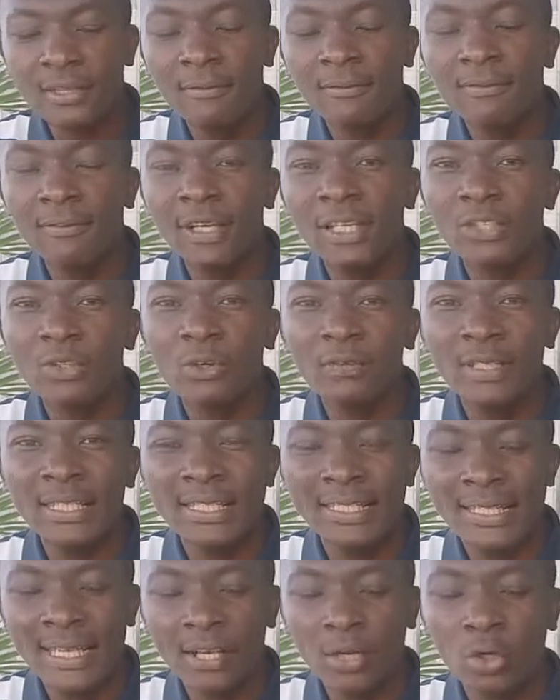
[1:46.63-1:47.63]
fret of the
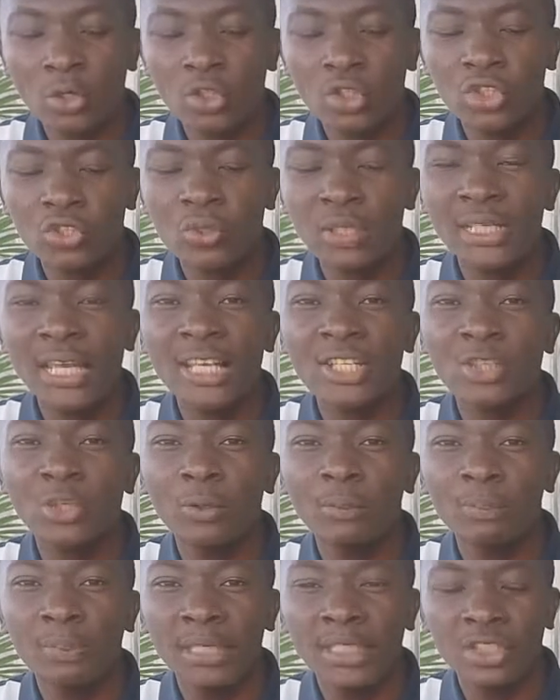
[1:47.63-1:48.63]
second string, that's
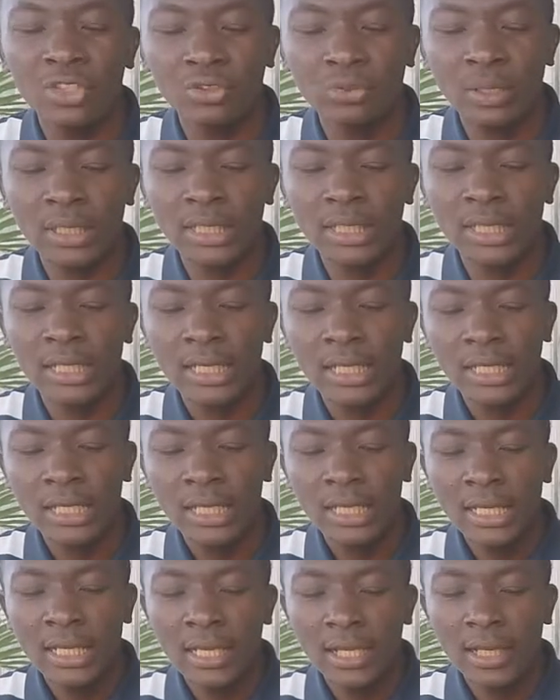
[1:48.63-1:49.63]
your B string,
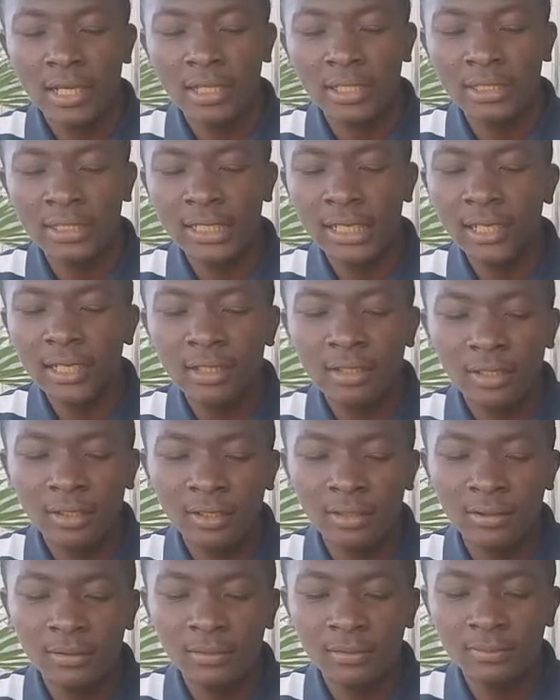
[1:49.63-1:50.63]
and
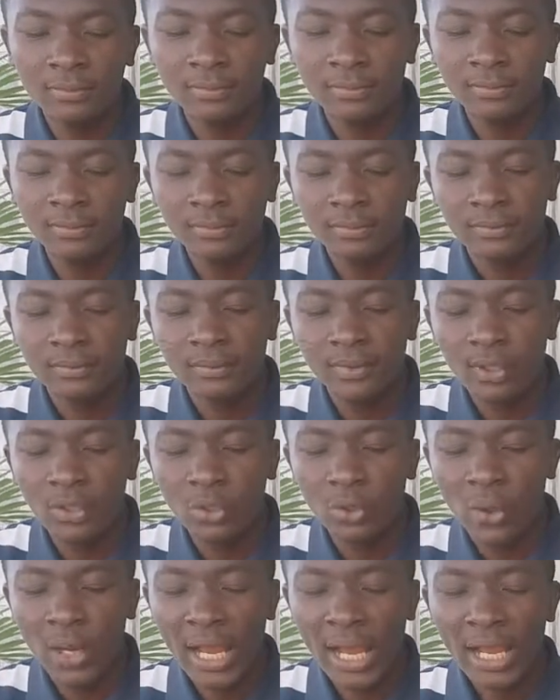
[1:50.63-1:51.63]
then
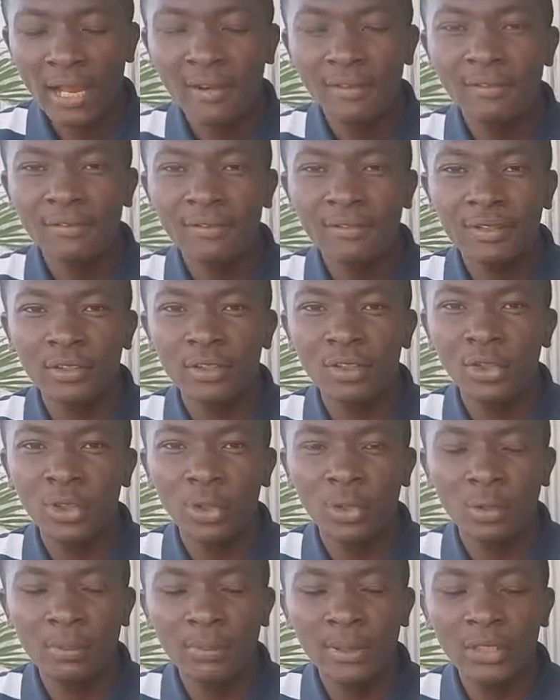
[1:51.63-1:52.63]
you have
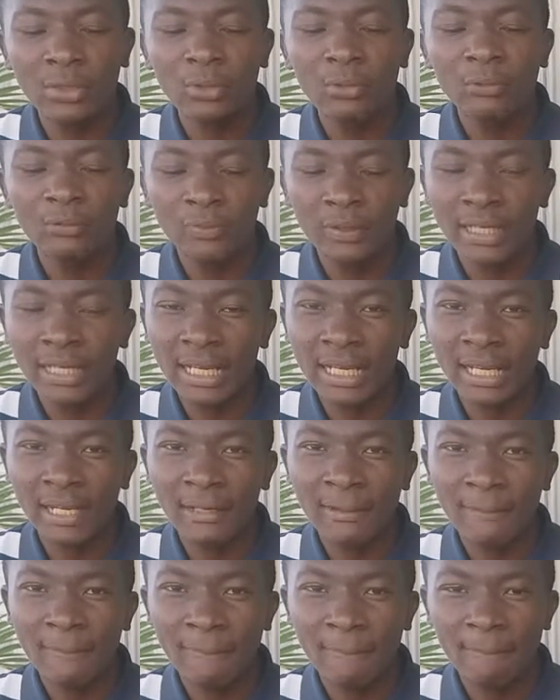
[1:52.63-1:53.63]
your middle
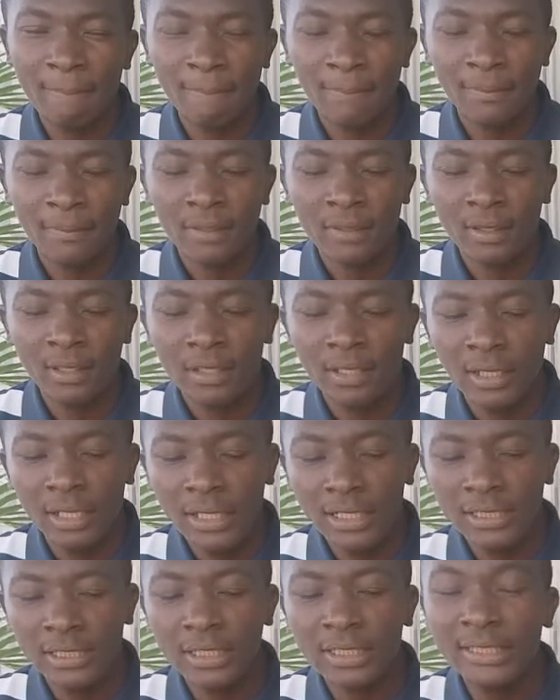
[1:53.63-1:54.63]
finger
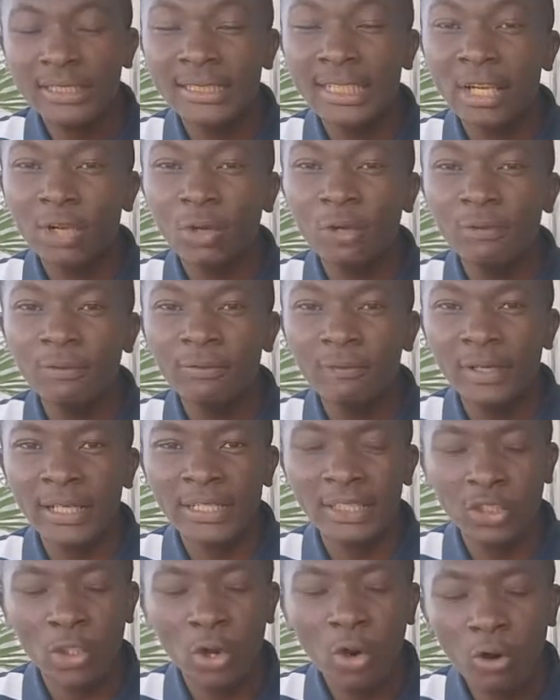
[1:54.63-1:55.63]
at the second
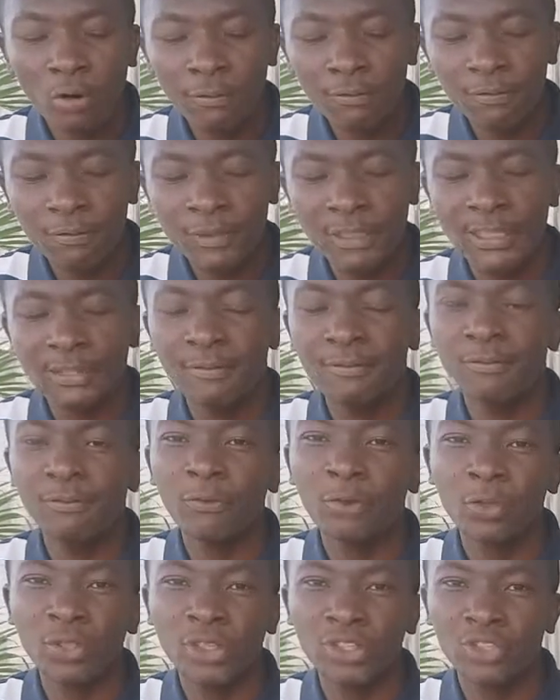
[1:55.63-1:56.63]
fret of the
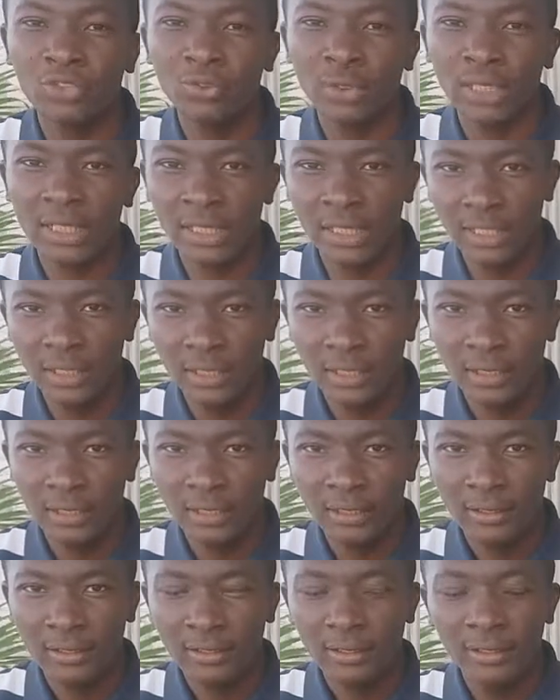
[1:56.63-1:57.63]
fourth string.
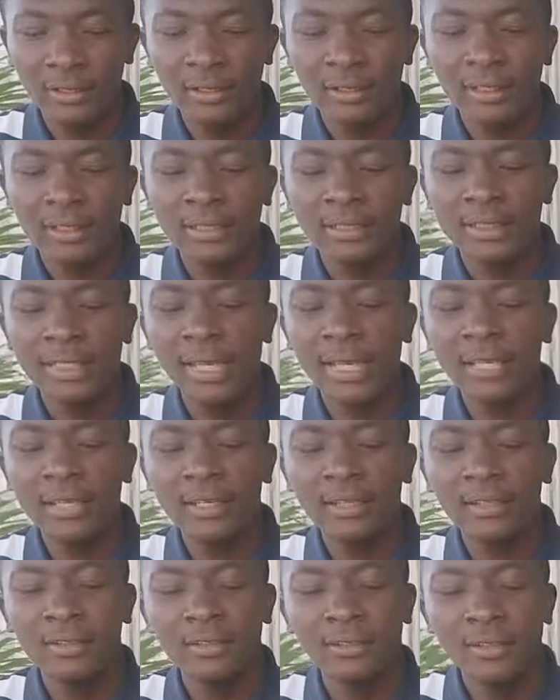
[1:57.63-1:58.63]

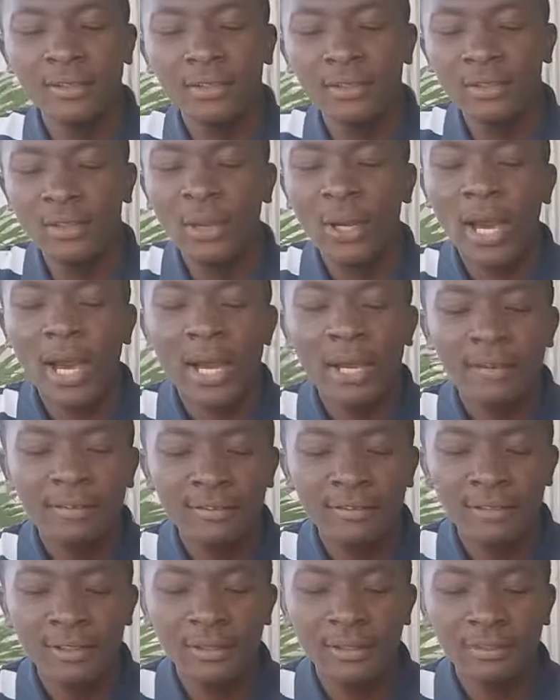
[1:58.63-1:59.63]
Then you
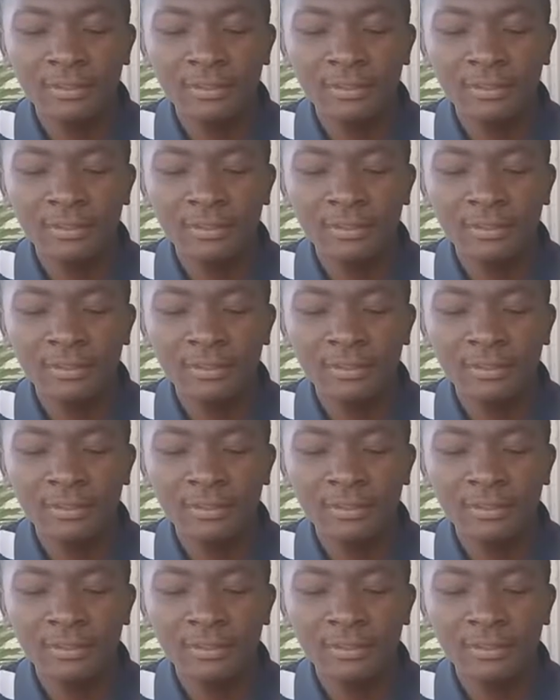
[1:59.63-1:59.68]
have